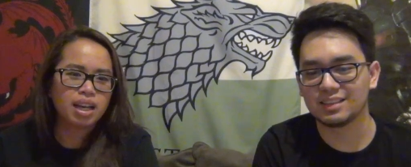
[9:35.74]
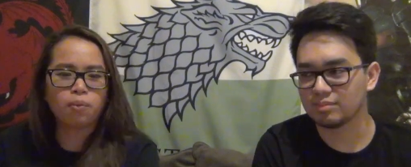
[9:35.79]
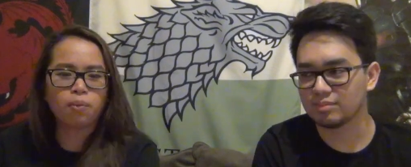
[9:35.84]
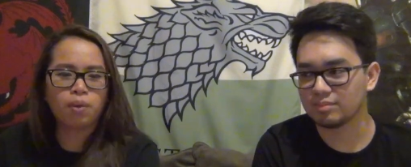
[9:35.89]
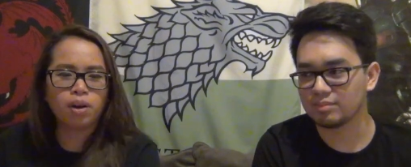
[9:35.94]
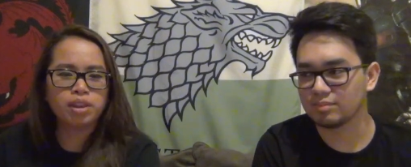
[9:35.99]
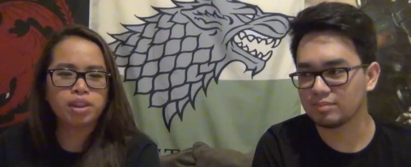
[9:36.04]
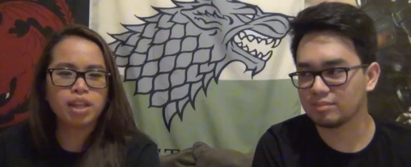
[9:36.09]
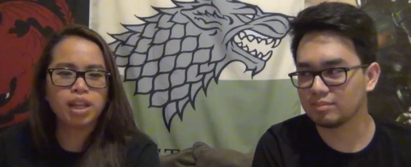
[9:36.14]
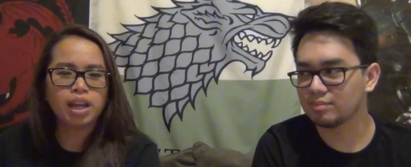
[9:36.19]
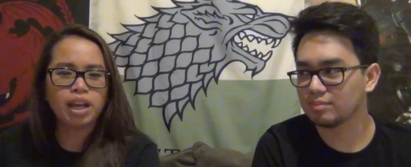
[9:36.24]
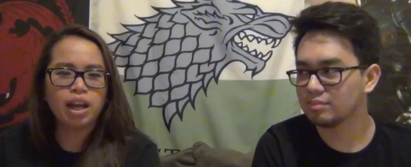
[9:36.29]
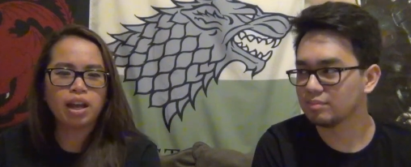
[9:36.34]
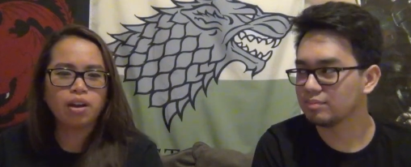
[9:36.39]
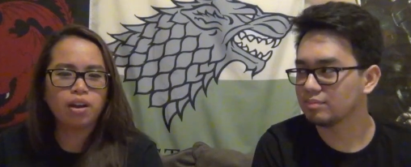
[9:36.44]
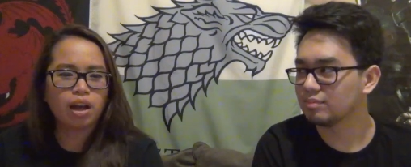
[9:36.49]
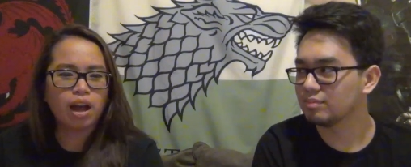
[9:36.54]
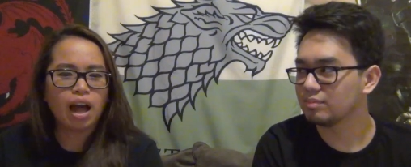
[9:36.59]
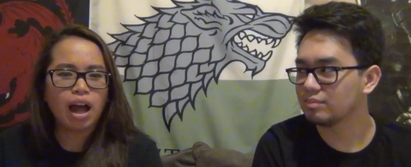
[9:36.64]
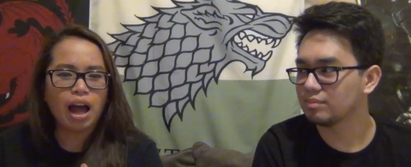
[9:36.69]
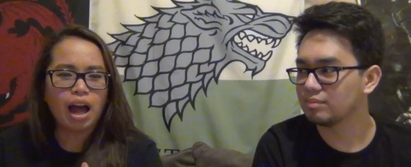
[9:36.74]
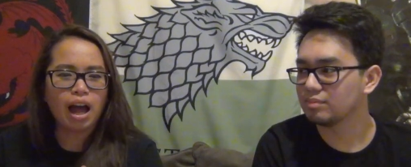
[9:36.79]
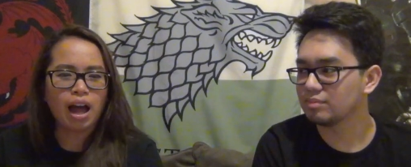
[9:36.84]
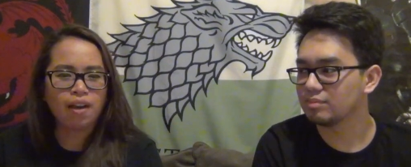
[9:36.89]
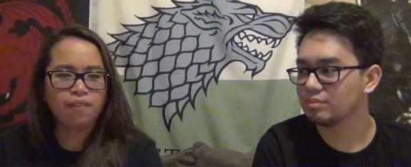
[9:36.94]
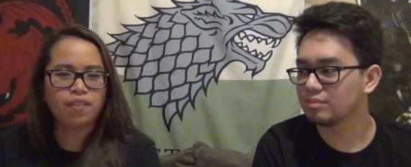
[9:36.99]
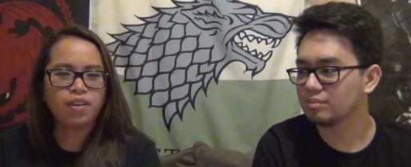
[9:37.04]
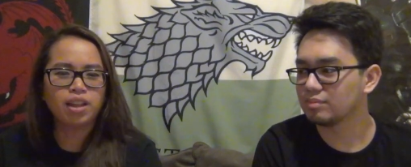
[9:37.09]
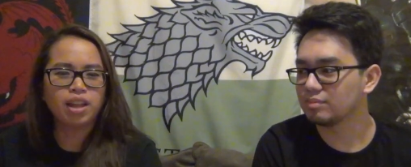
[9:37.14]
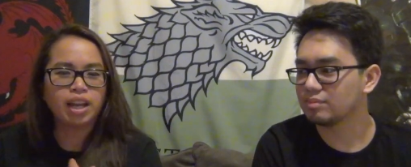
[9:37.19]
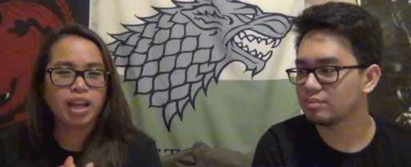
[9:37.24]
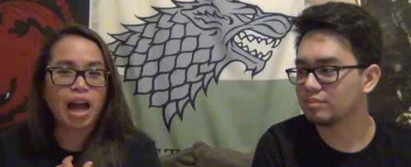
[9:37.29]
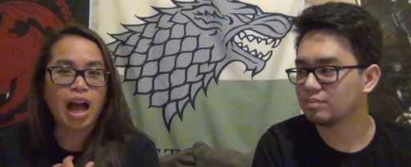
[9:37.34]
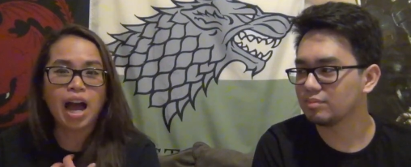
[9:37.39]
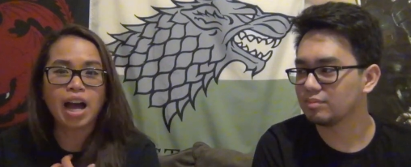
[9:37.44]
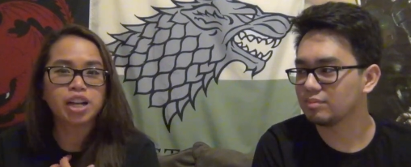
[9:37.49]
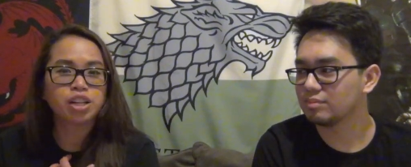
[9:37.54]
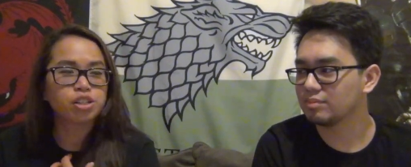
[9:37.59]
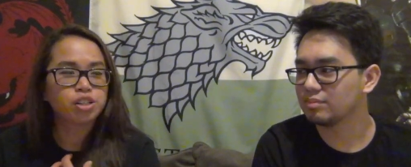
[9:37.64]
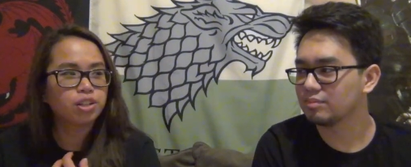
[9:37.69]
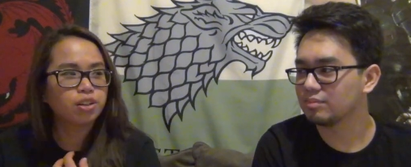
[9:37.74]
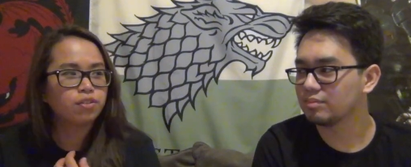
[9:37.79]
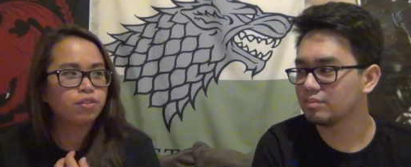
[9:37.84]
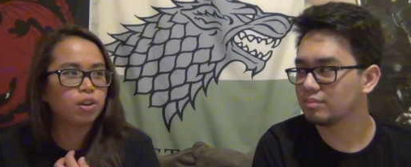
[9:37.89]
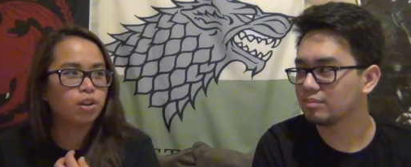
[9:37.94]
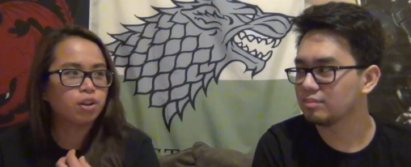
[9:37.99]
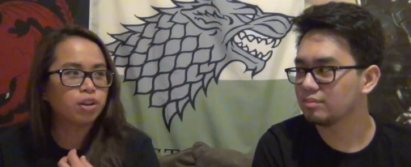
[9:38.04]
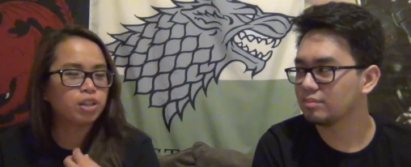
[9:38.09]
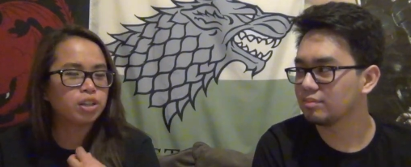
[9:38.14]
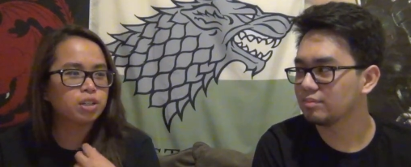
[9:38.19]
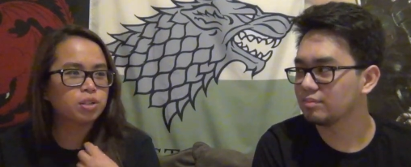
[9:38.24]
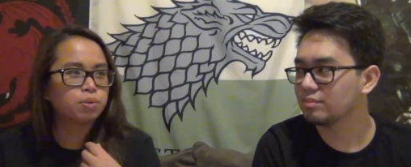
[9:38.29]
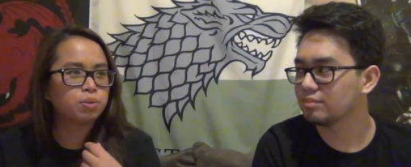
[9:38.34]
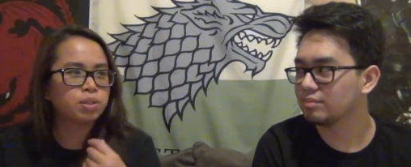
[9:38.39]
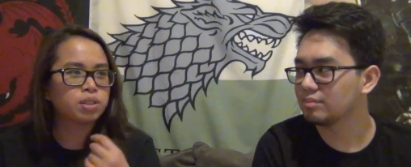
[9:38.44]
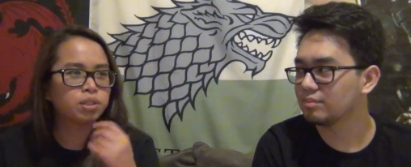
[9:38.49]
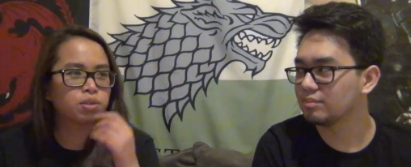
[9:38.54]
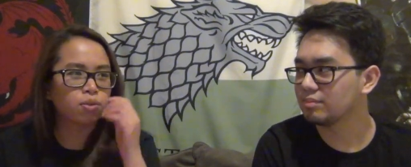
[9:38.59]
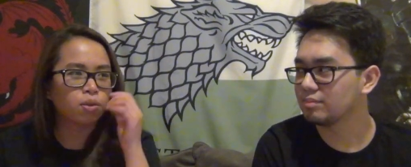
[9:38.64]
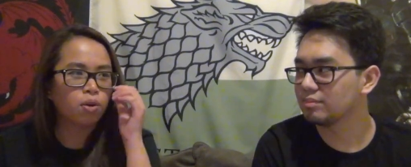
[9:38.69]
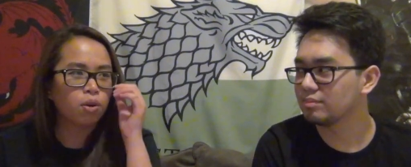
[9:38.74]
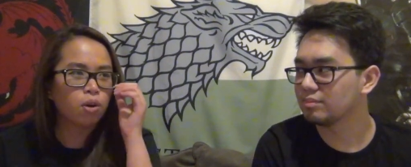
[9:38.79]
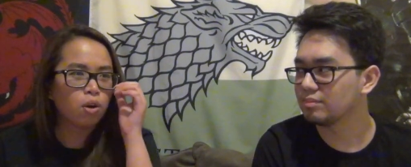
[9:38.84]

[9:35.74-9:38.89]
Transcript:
Speaker 1: One thing I felt like I should have noticed was